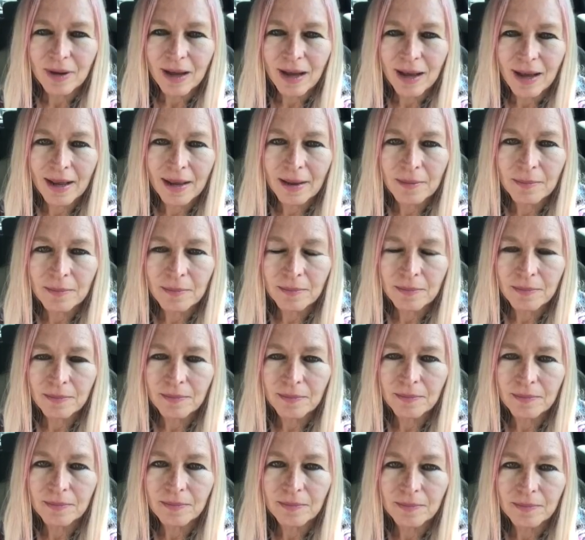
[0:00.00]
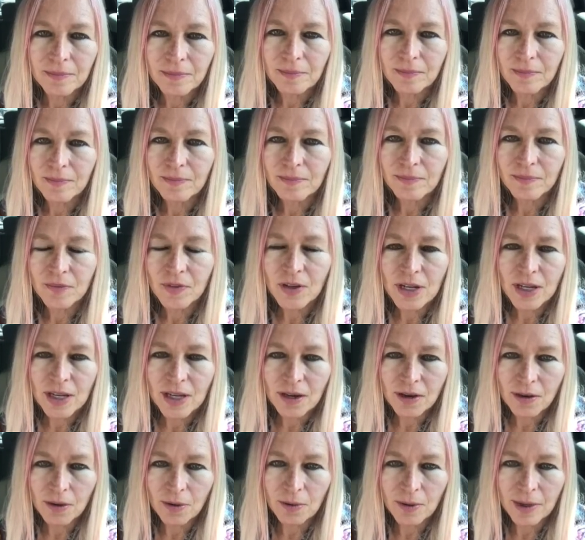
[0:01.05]

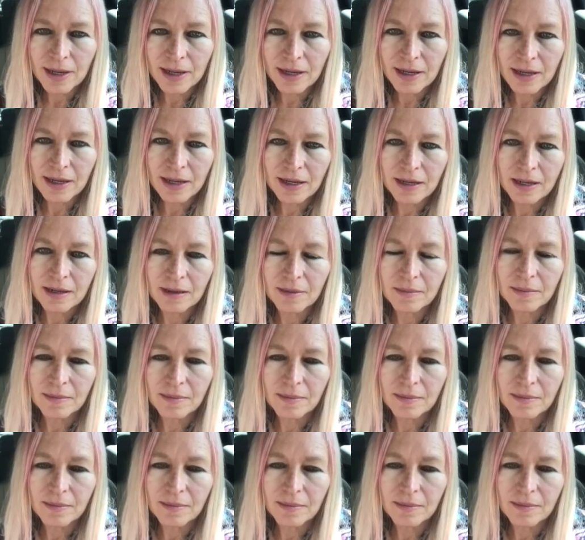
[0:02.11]
videoing